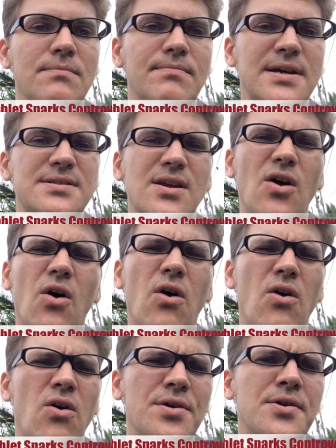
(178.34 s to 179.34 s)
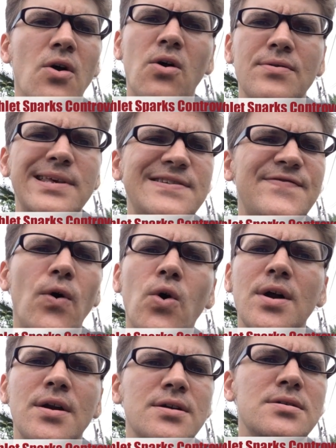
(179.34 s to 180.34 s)
by saying, oh, you know, these
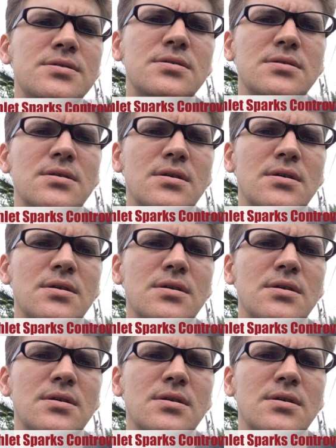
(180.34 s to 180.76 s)
foreigners,